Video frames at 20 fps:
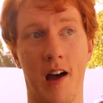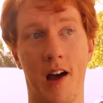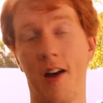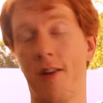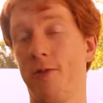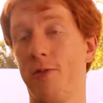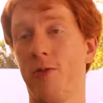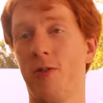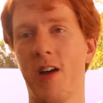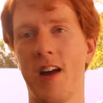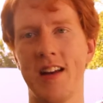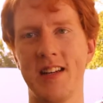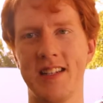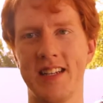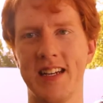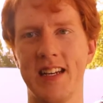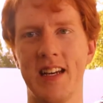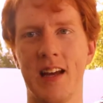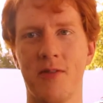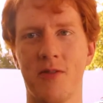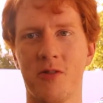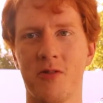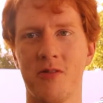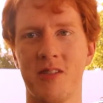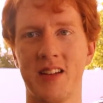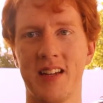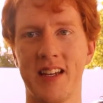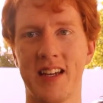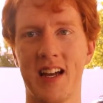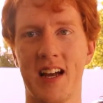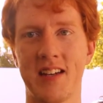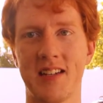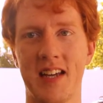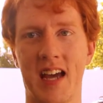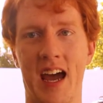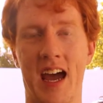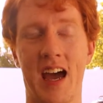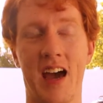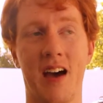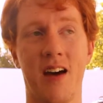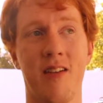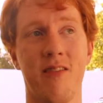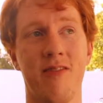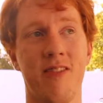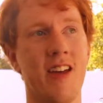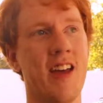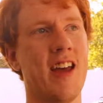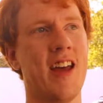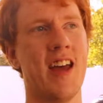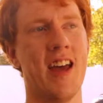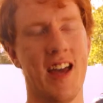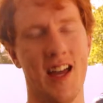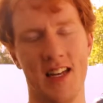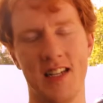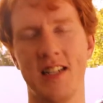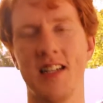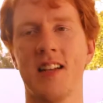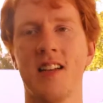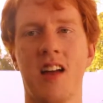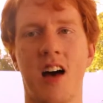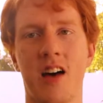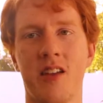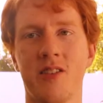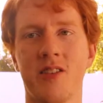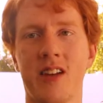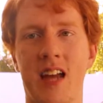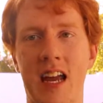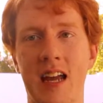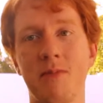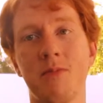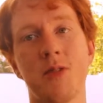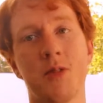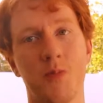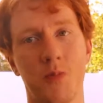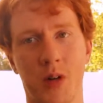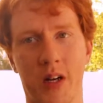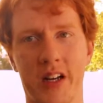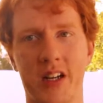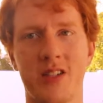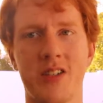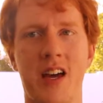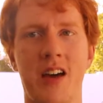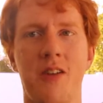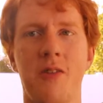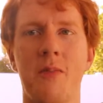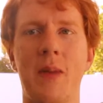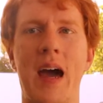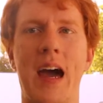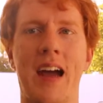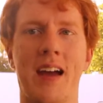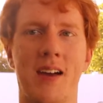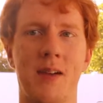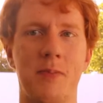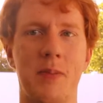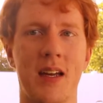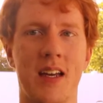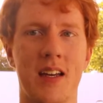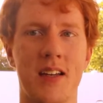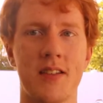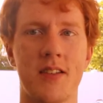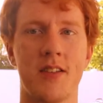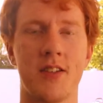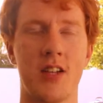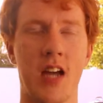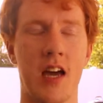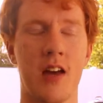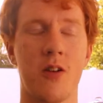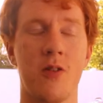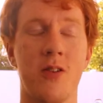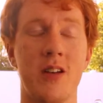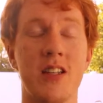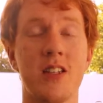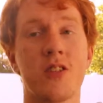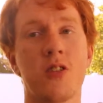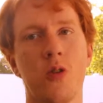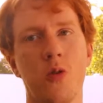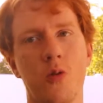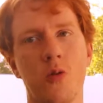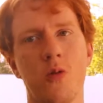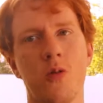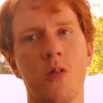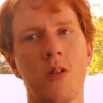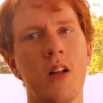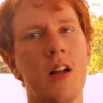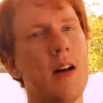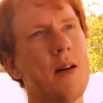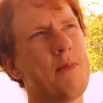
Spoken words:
a friend he never really got to have, until other games bring Shadow back, because Shadow is cool.